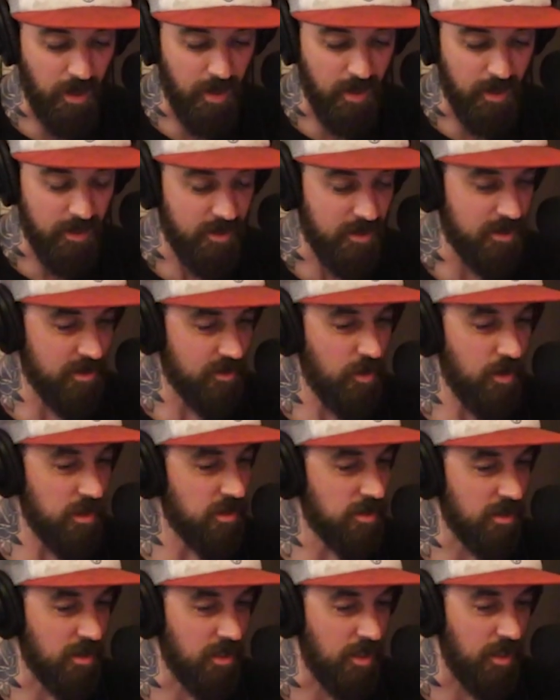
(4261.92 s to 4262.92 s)
why? This
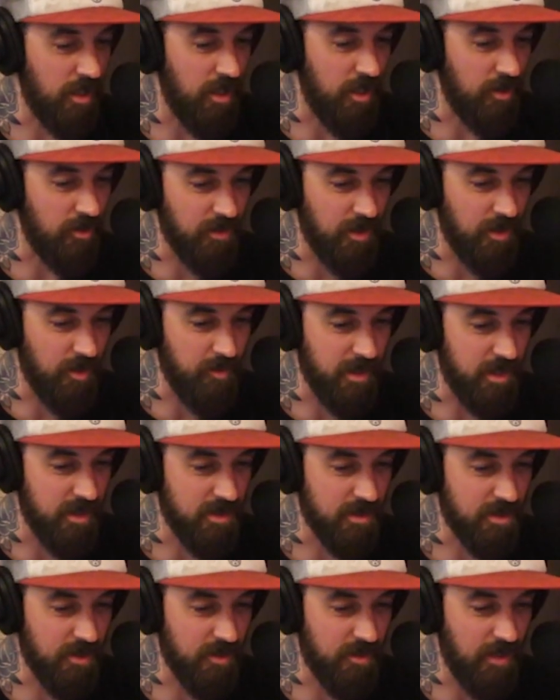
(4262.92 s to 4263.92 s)
question could go, I mean,
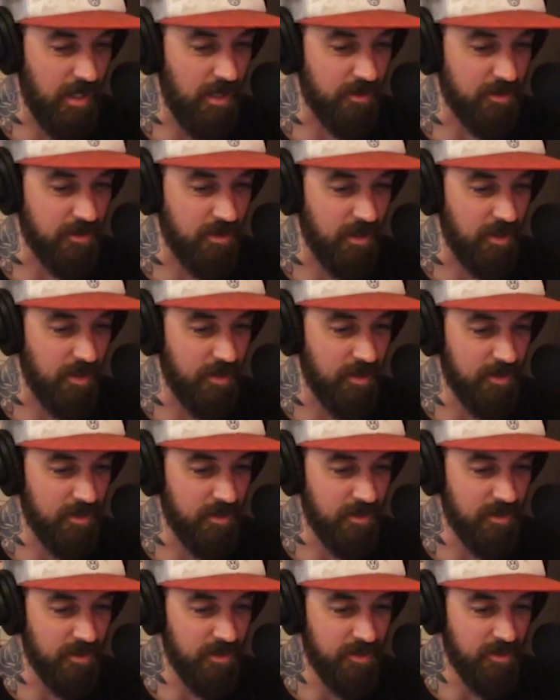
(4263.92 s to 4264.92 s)
it's so out there.
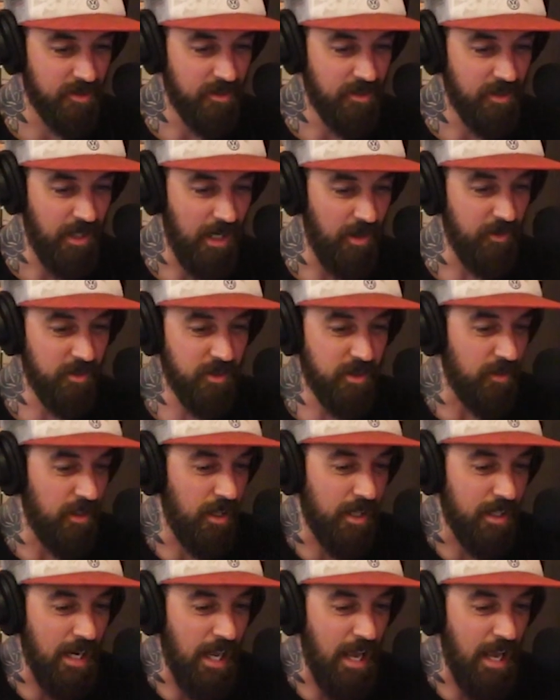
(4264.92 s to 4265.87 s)
I would do like